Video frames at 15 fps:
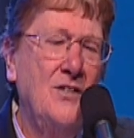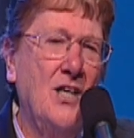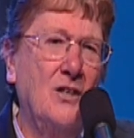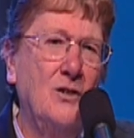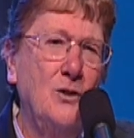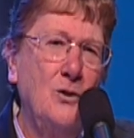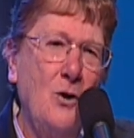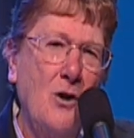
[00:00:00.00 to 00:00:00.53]

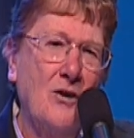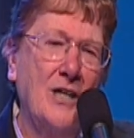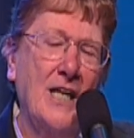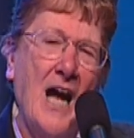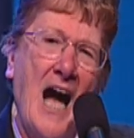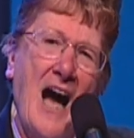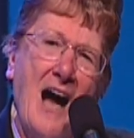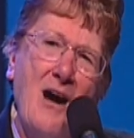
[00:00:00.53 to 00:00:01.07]
The
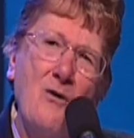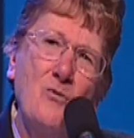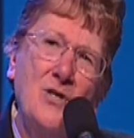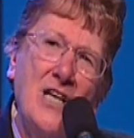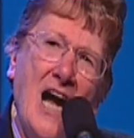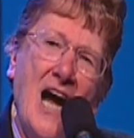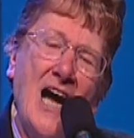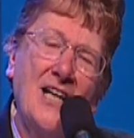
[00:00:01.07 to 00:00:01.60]
glory, how
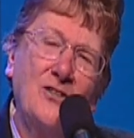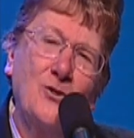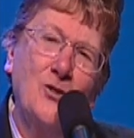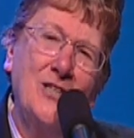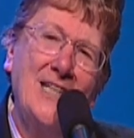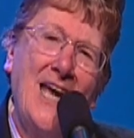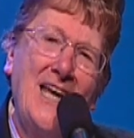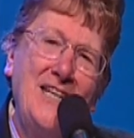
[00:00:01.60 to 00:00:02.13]
God
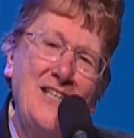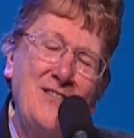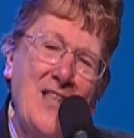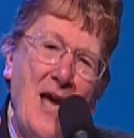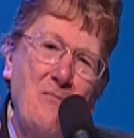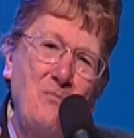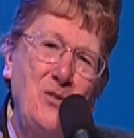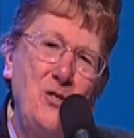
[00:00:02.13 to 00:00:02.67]
created
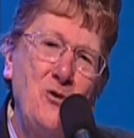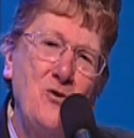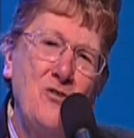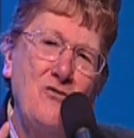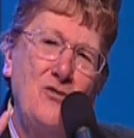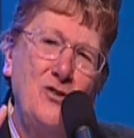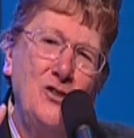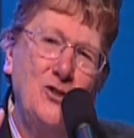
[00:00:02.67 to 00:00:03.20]
that
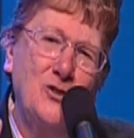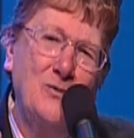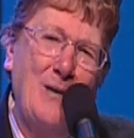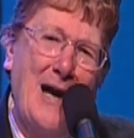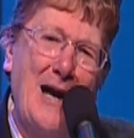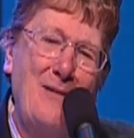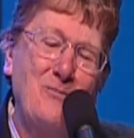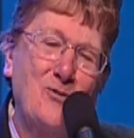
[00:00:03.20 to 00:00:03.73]
beautiful
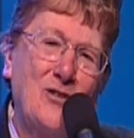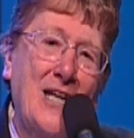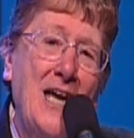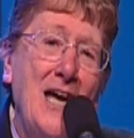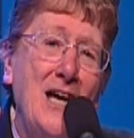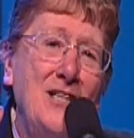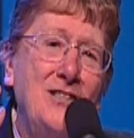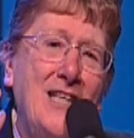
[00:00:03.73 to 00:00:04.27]
palm tree
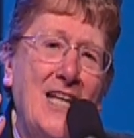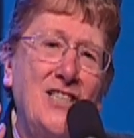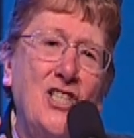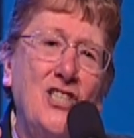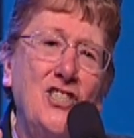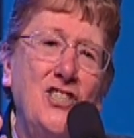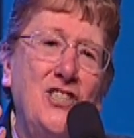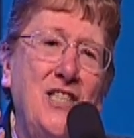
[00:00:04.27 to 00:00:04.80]
that
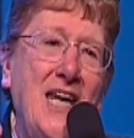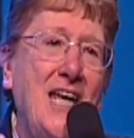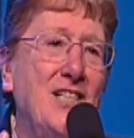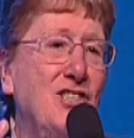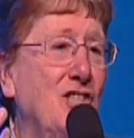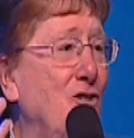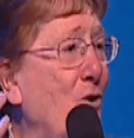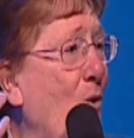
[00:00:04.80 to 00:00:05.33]
just
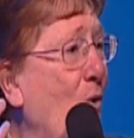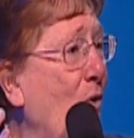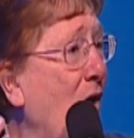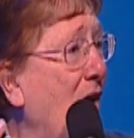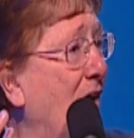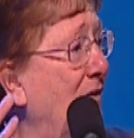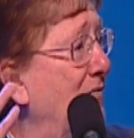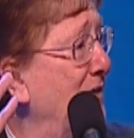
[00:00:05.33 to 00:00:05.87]
stands in
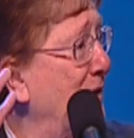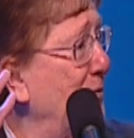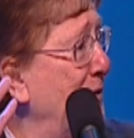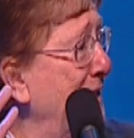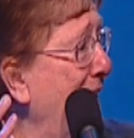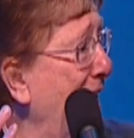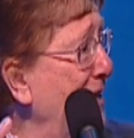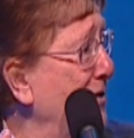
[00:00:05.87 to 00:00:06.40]
awe of the
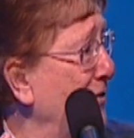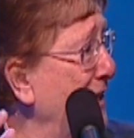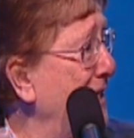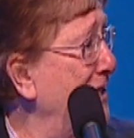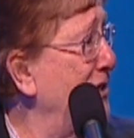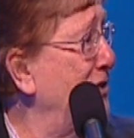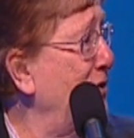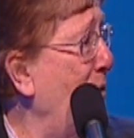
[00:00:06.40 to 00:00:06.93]
Creator.
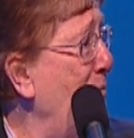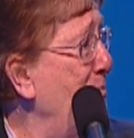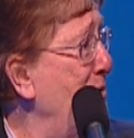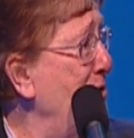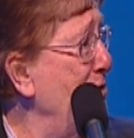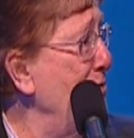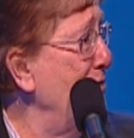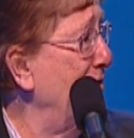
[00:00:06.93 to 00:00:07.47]
It is so
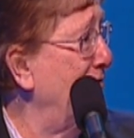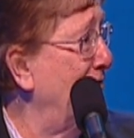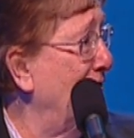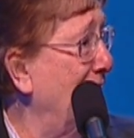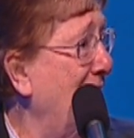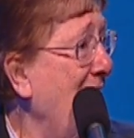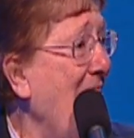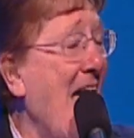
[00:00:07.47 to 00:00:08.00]

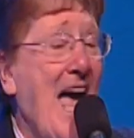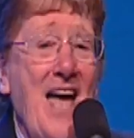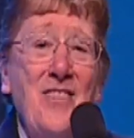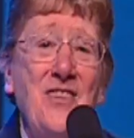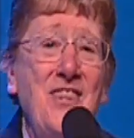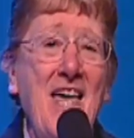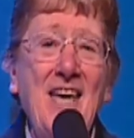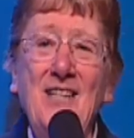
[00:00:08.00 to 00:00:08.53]
beautiful.
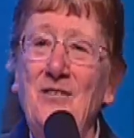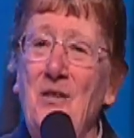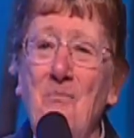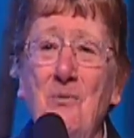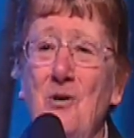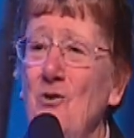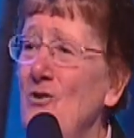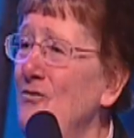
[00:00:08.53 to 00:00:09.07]
And then
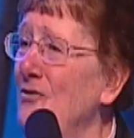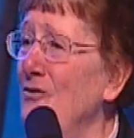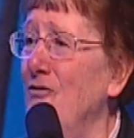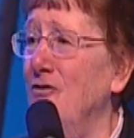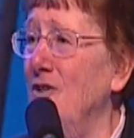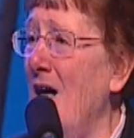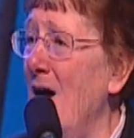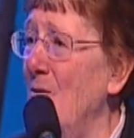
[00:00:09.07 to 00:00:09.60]
the beautiful
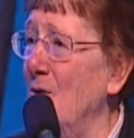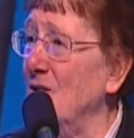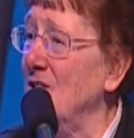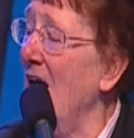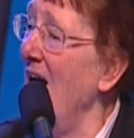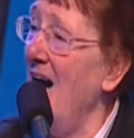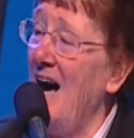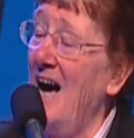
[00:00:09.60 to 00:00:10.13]

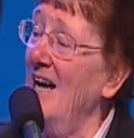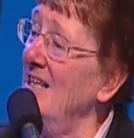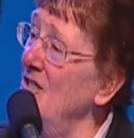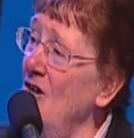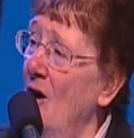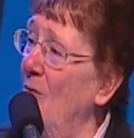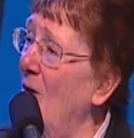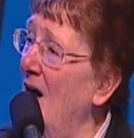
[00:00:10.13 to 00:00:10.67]
flowers. I
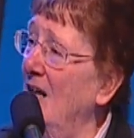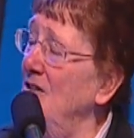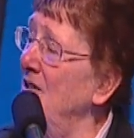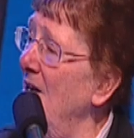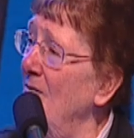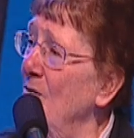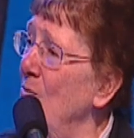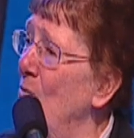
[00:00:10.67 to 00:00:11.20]
know I'll
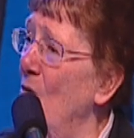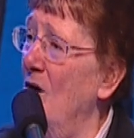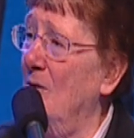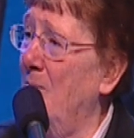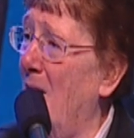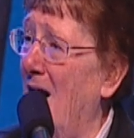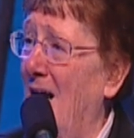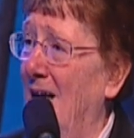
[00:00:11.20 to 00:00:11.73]
never
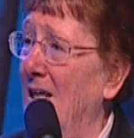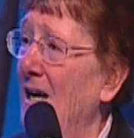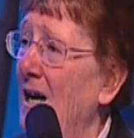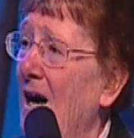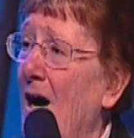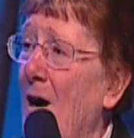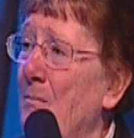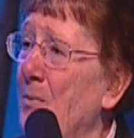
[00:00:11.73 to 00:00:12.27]
walk by
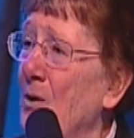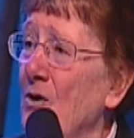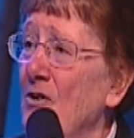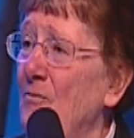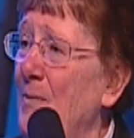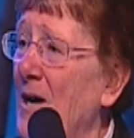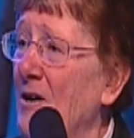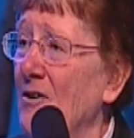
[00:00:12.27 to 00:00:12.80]
a
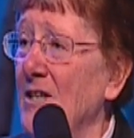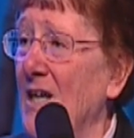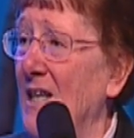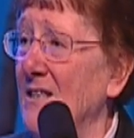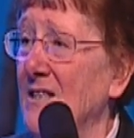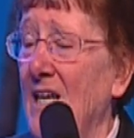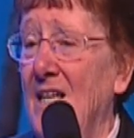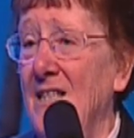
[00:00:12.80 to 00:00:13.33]
bird of
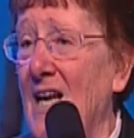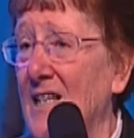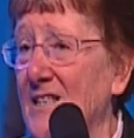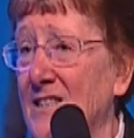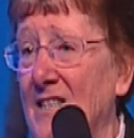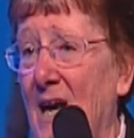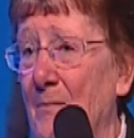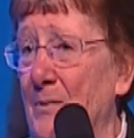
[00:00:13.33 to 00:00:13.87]
paradise and
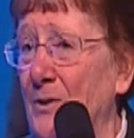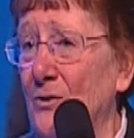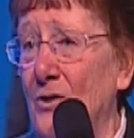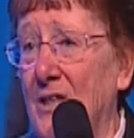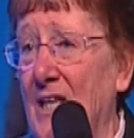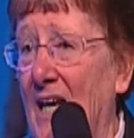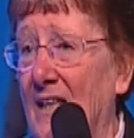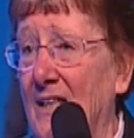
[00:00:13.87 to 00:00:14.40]
not stop and
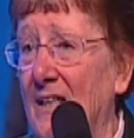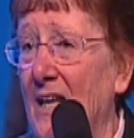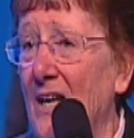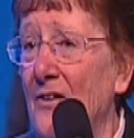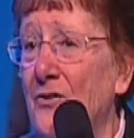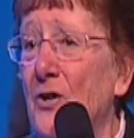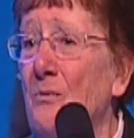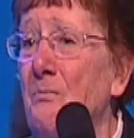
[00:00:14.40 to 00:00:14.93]
look at it.
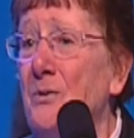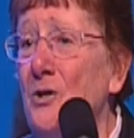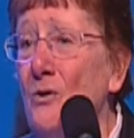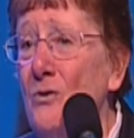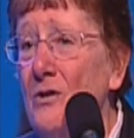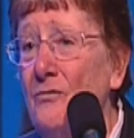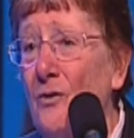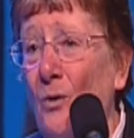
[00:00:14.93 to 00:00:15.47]
They're
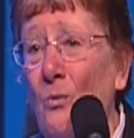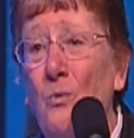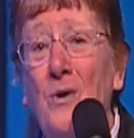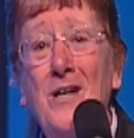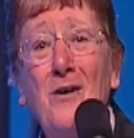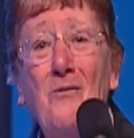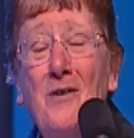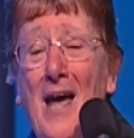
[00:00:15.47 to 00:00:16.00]
beautiful.
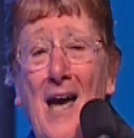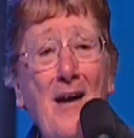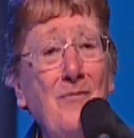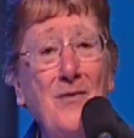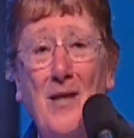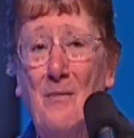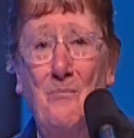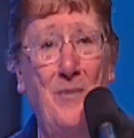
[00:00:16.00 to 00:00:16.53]
We don't
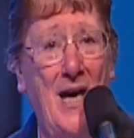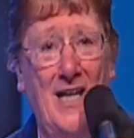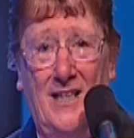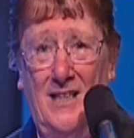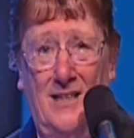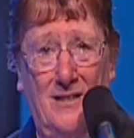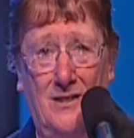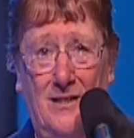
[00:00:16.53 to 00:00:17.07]
have them
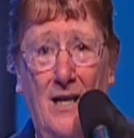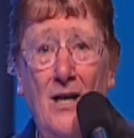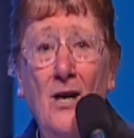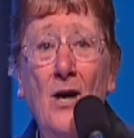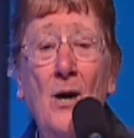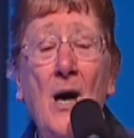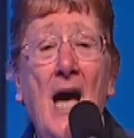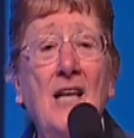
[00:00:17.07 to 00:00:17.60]
back east.
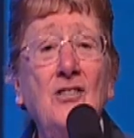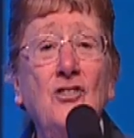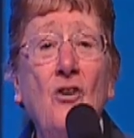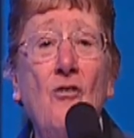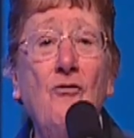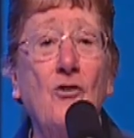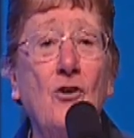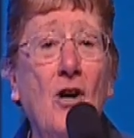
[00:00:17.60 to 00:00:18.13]
And
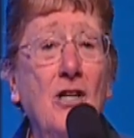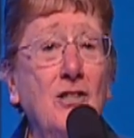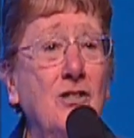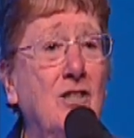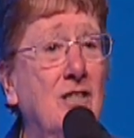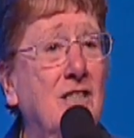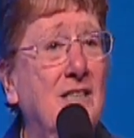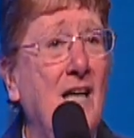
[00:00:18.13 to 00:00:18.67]
so for us
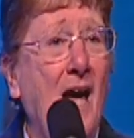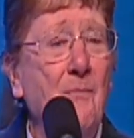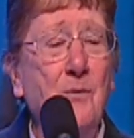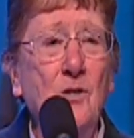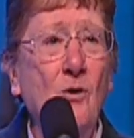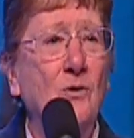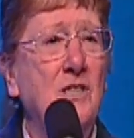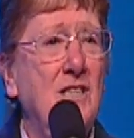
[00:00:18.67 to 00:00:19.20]
to
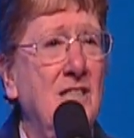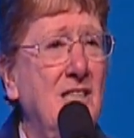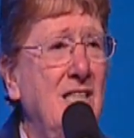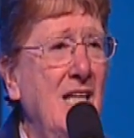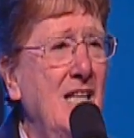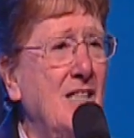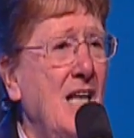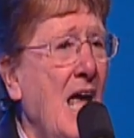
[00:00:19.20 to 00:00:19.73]
stop, you know, and to
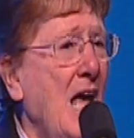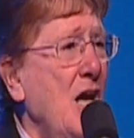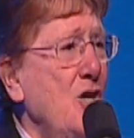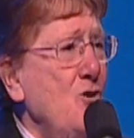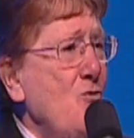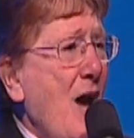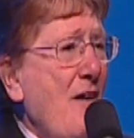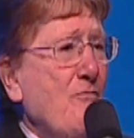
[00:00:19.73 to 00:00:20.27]
see it,
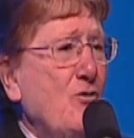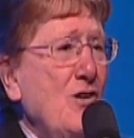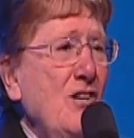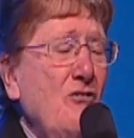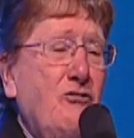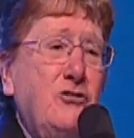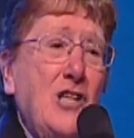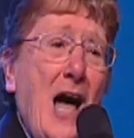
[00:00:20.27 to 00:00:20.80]
you have
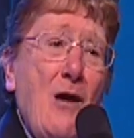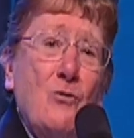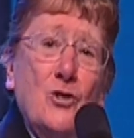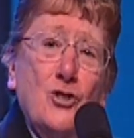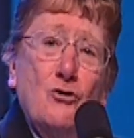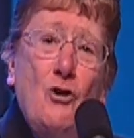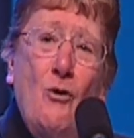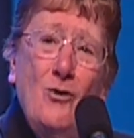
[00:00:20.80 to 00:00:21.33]
real
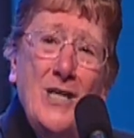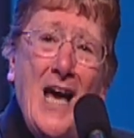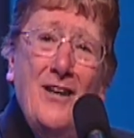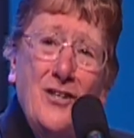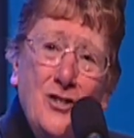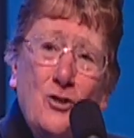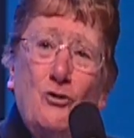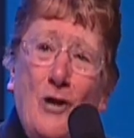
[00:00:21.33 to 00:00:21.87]
flowers growing
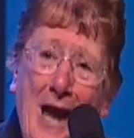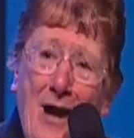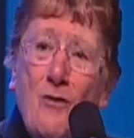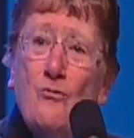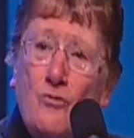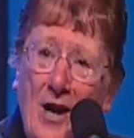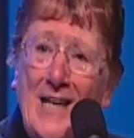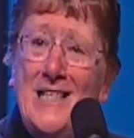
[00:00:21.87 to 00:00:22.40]
out of the
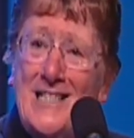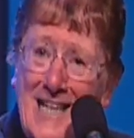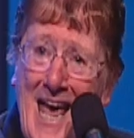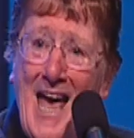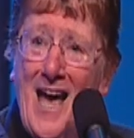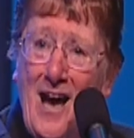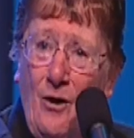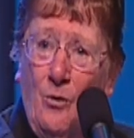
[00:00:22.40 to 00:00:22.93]
ground right
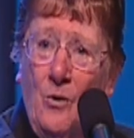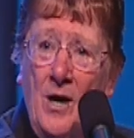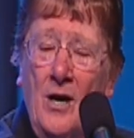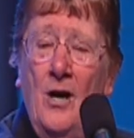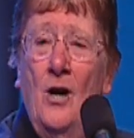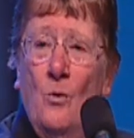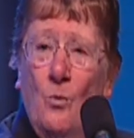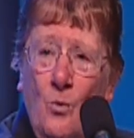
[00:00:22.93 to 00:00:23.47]
now.
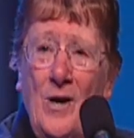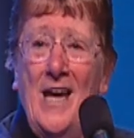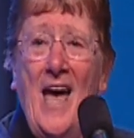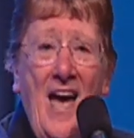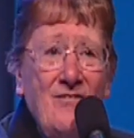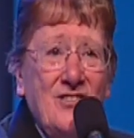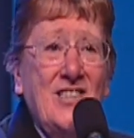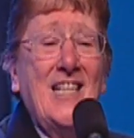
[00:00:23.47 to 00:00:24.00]
We
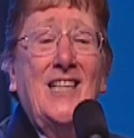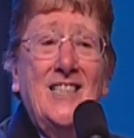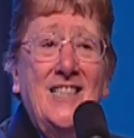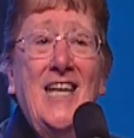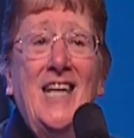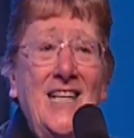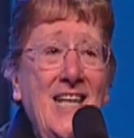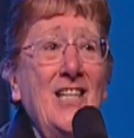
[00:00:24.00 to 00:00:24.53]
have
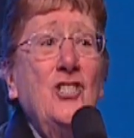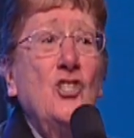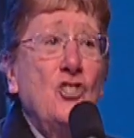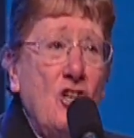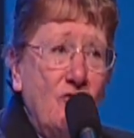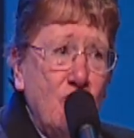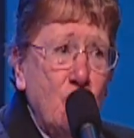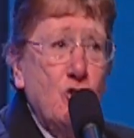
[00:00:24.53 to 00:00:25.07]
16
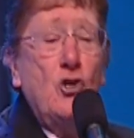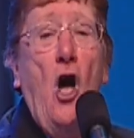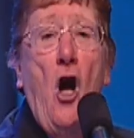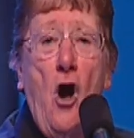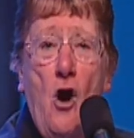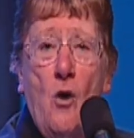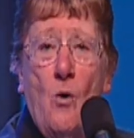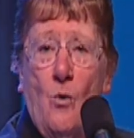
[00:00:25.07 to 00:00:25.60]
inches of
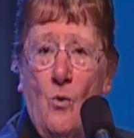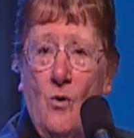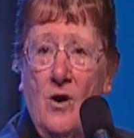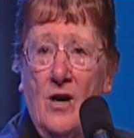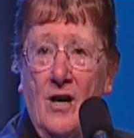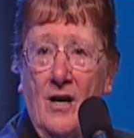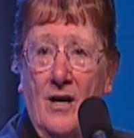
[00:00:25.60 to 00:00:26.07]
snow.